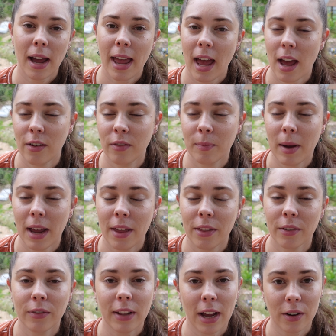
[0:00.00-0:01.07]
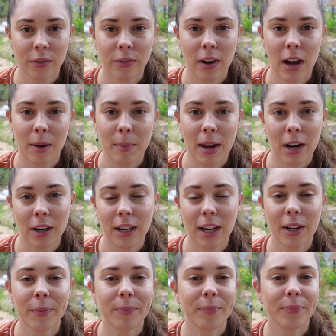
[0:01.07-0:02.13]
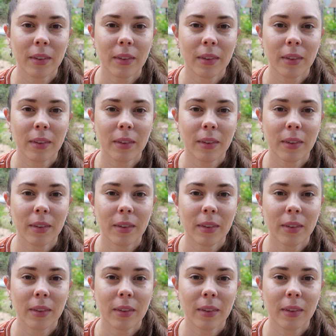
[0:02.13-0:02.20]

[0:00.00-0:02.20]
I have my other flower farm area.